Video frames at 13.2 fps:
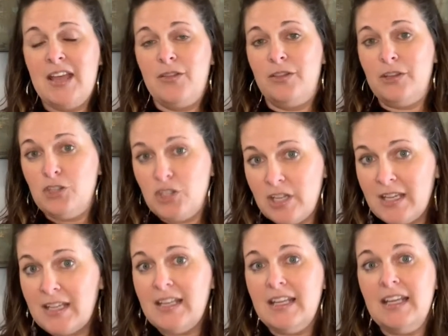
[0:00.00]
The
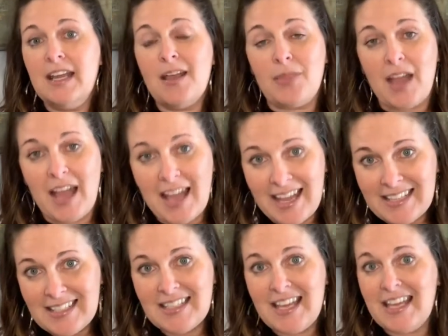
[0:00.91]
GED and the
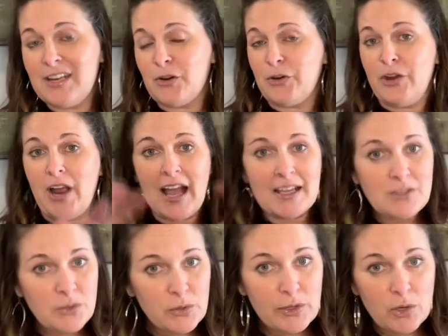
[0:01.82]
HiSET, your high
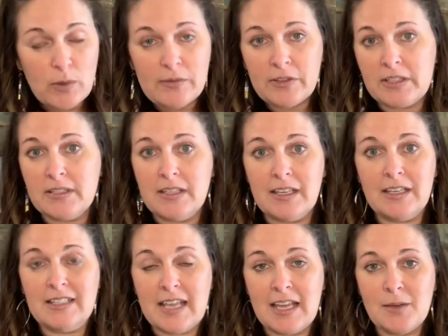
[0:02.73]
school equivalency
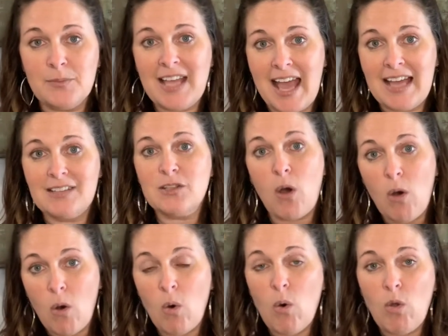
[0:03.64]
exams as a
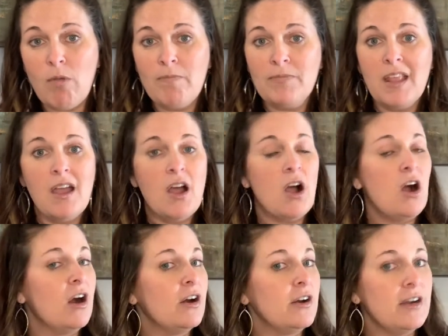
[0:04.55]
whole,
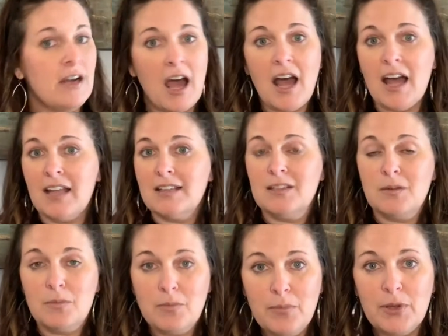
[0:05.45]
are not
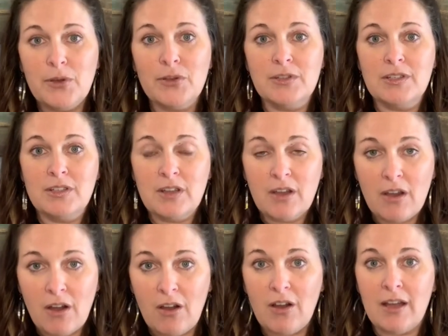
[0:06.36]
built
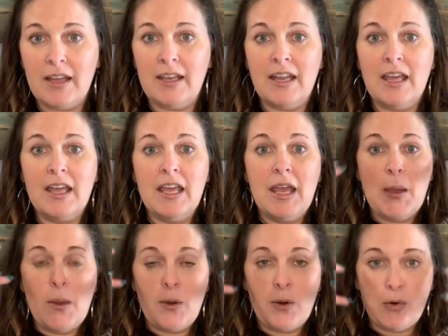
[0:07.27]
on
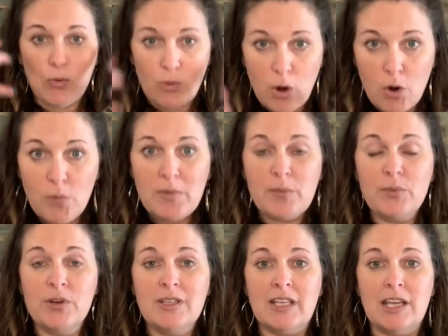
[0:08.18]
rote
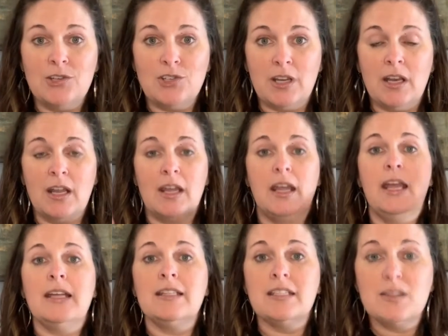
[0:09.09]
memorization
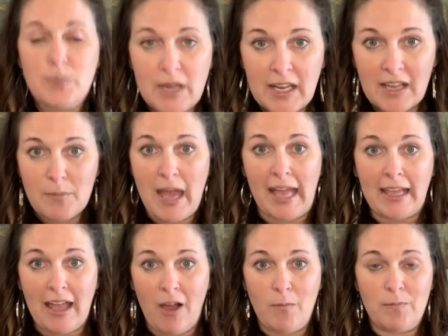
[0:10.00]
and spitting it back
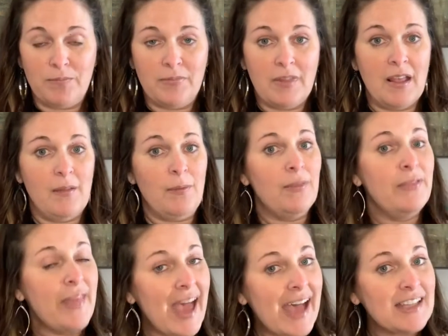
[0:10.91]
out. And
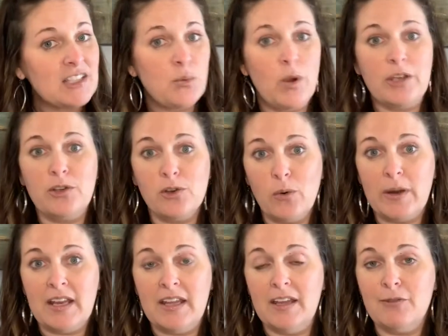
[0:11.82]
that's what you're
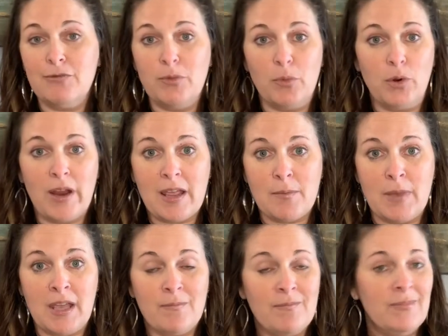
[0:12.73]
going to get from cramming.